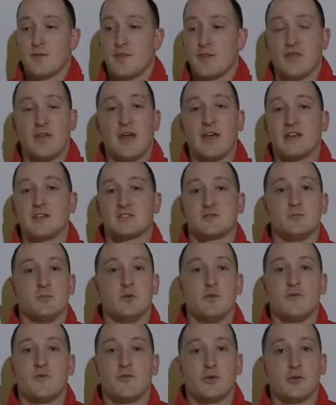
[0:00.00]
Things
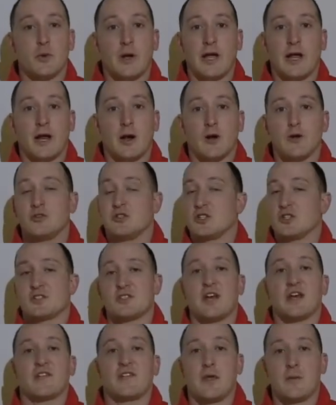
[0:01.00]
move through air just
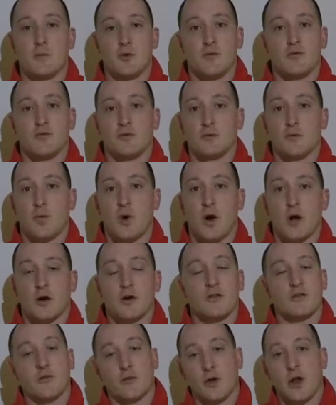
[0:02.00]
like they move through water,
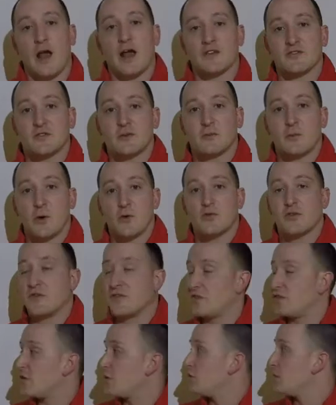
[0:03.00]
so they're actually both
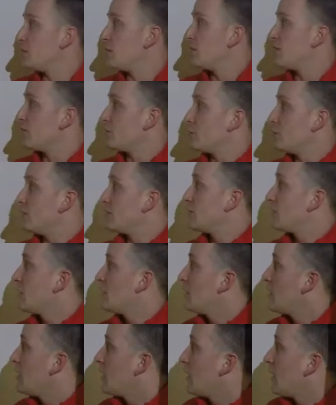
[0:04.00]
considered to be fluids.
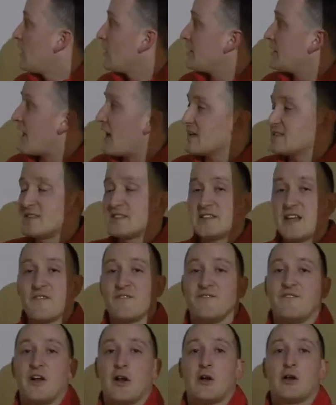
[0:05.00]
Gases have
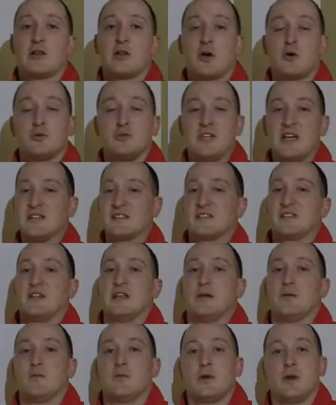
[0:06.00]
very low
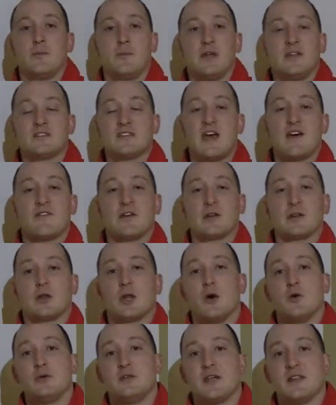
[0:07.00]
density. When it means having
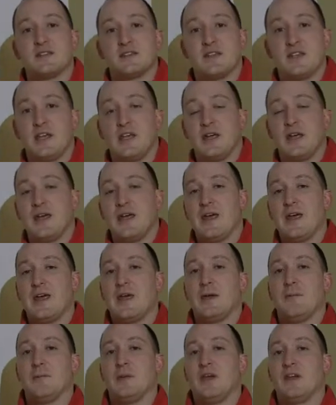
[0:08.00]
low density,
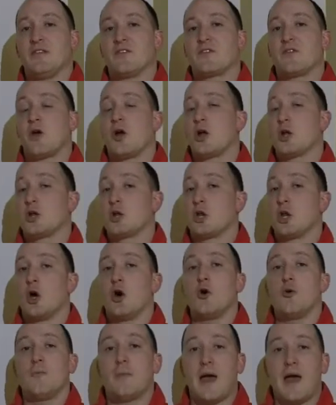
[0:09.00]
it means
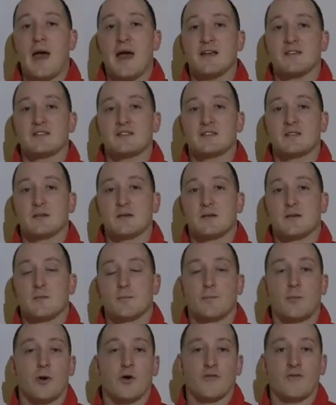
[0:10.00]
low mass
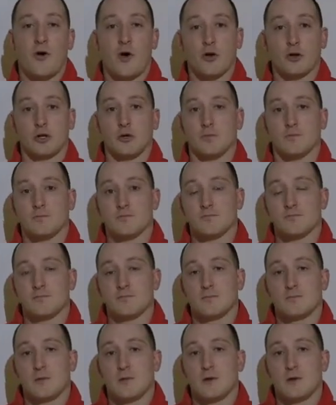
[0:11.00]
per volume.
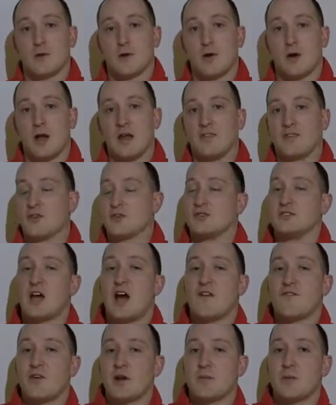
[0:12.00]
All right, there's
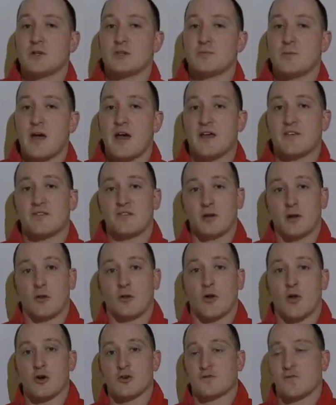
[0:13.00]
not very much mass in a
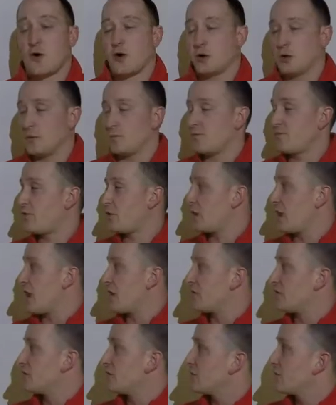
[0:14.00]
large volume for
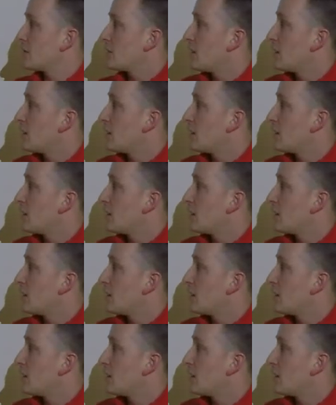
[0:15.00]
gases.